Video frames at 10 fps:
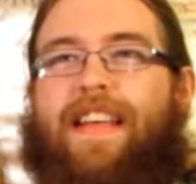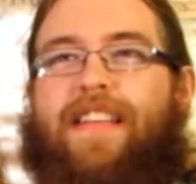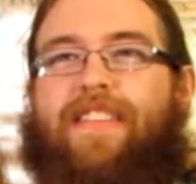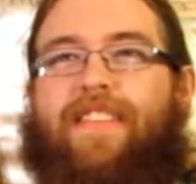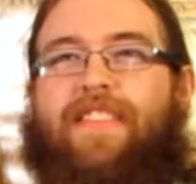
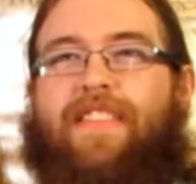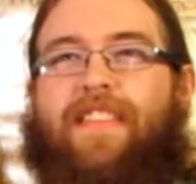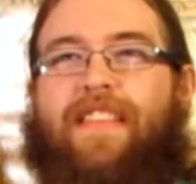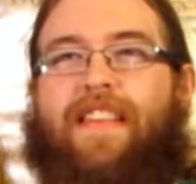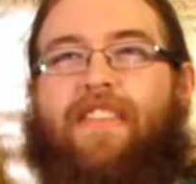it's
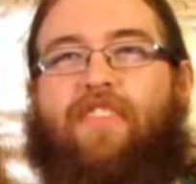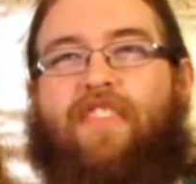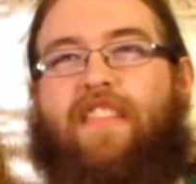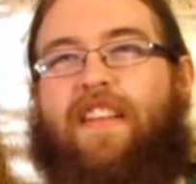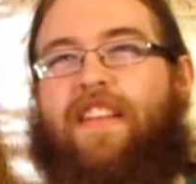
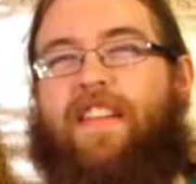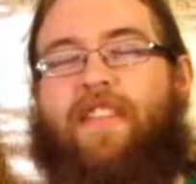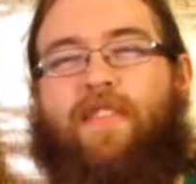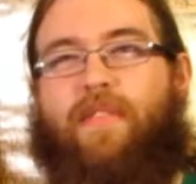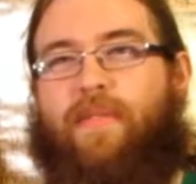just like
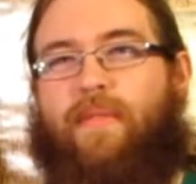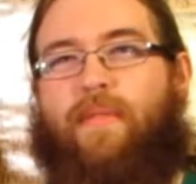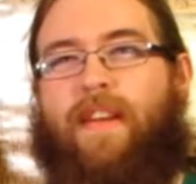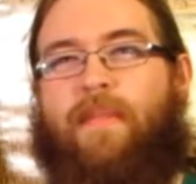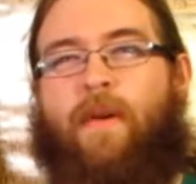another
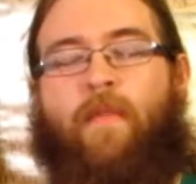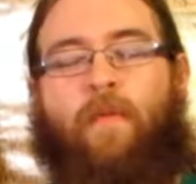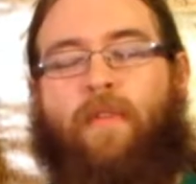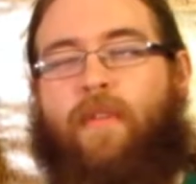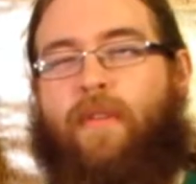random
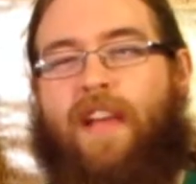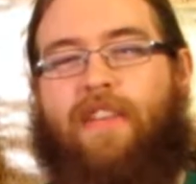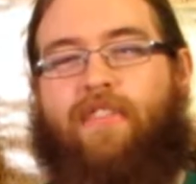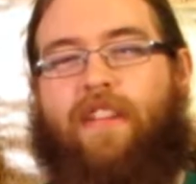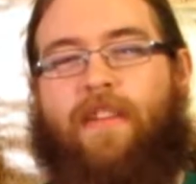overworld
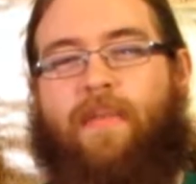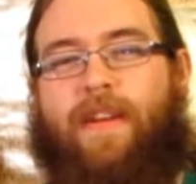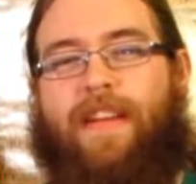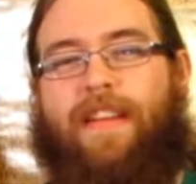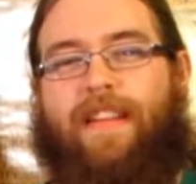location in a
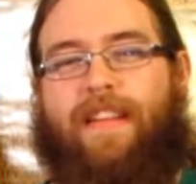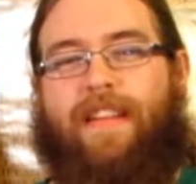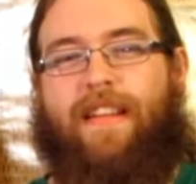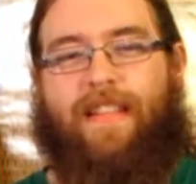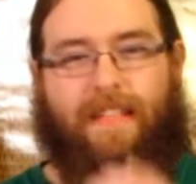way.
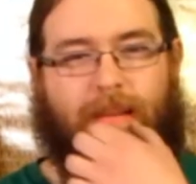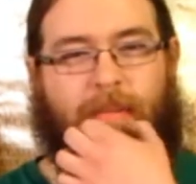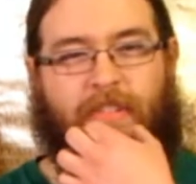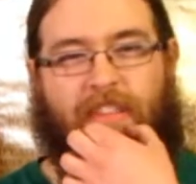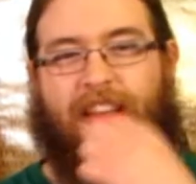I
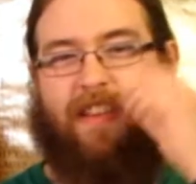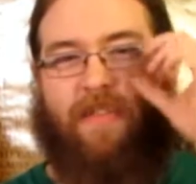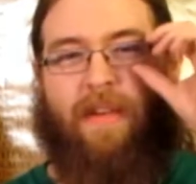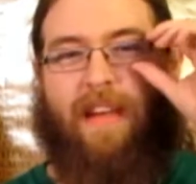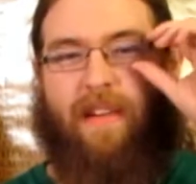mean, yeah,
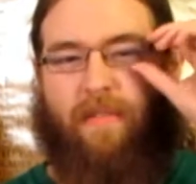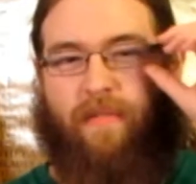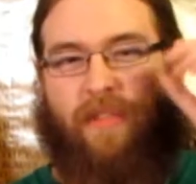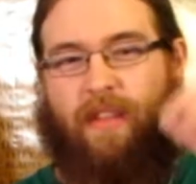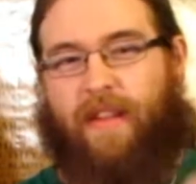you
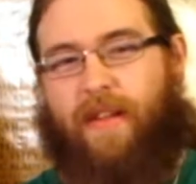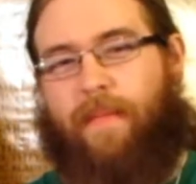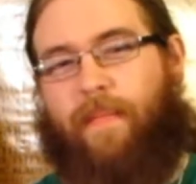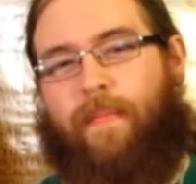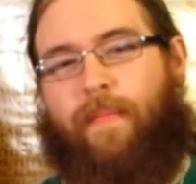have the